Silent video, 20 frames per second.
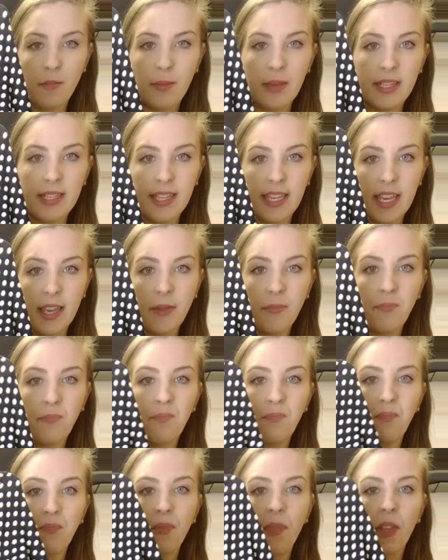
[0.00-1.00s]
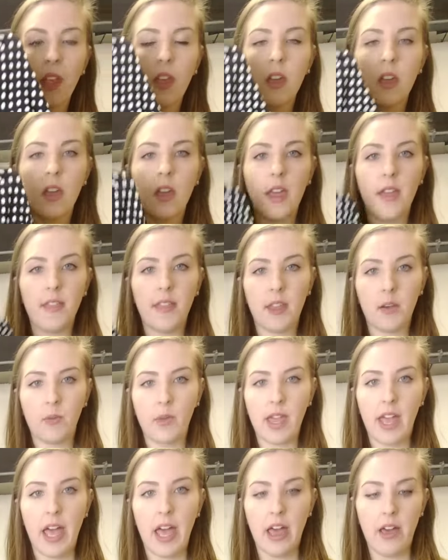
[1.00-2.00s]
busy. And then
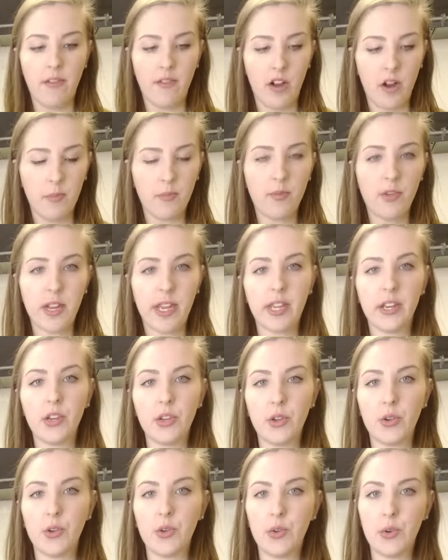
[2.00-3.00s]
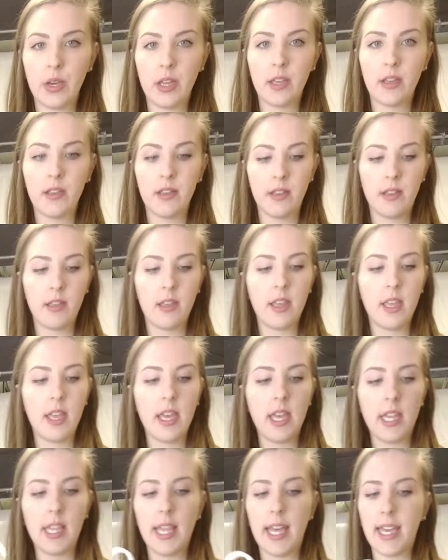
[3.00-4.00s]
we have our brand new
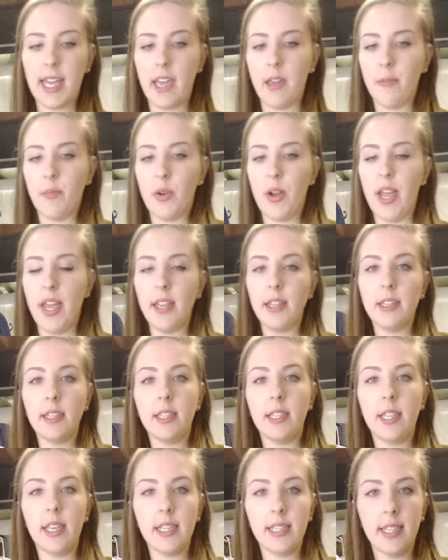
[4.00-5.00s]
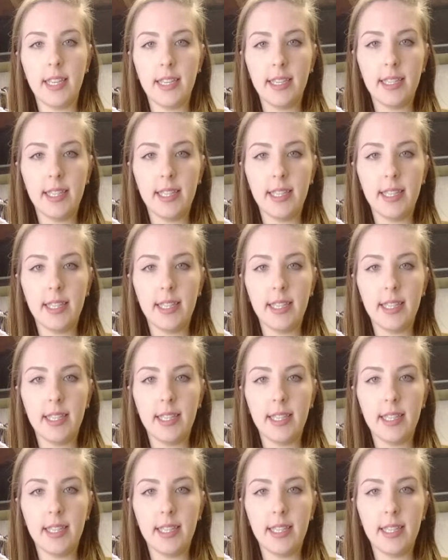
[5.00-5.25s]
legging print. This is